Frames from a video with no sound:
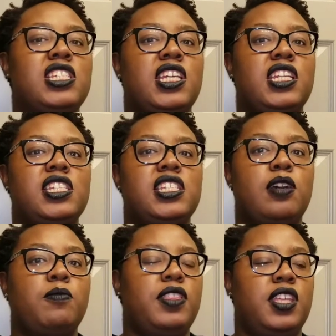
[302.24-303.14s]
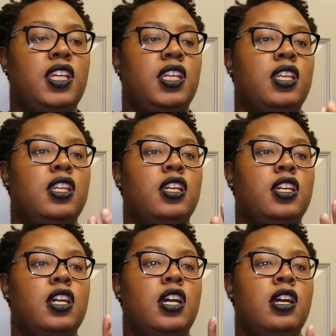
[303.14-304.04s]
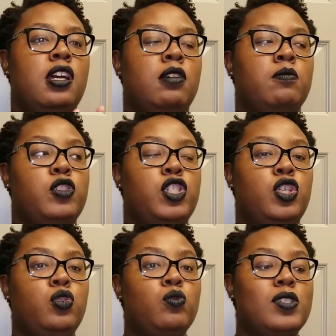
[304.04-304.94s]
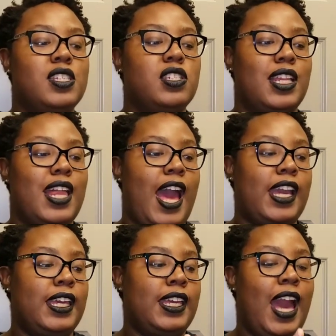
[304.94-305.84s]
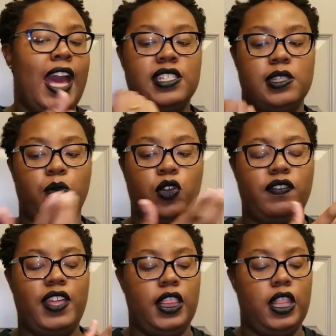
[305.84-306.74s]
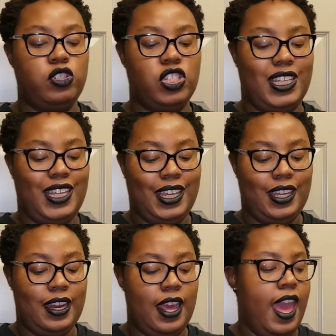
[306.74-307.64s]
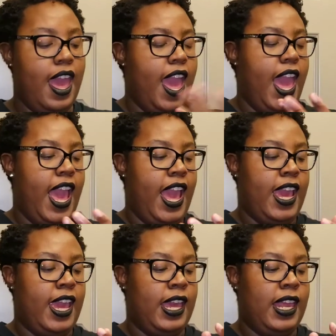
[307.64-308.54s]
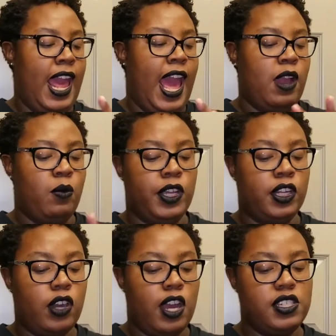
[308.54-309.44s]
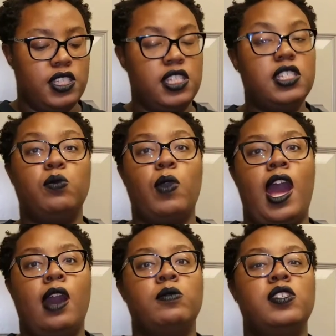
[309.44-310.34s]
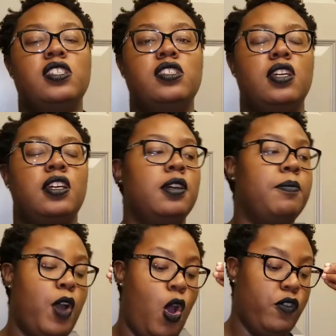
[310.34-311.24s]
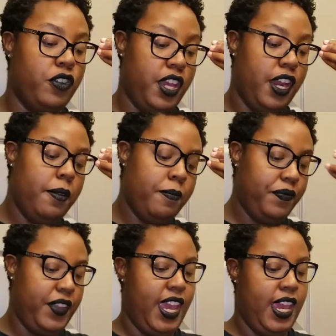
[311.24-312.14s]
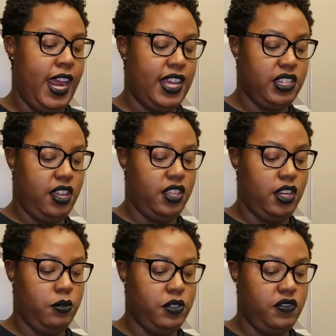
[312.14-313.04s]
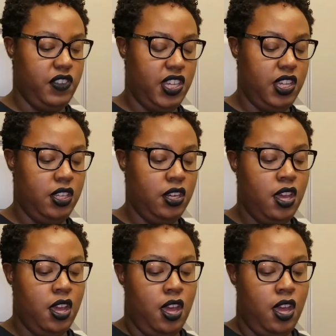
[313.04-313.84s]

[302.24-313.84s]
needed something to use until I got some more of that lotion in. And I ran across this while I was over there, and I saw that it was vegan.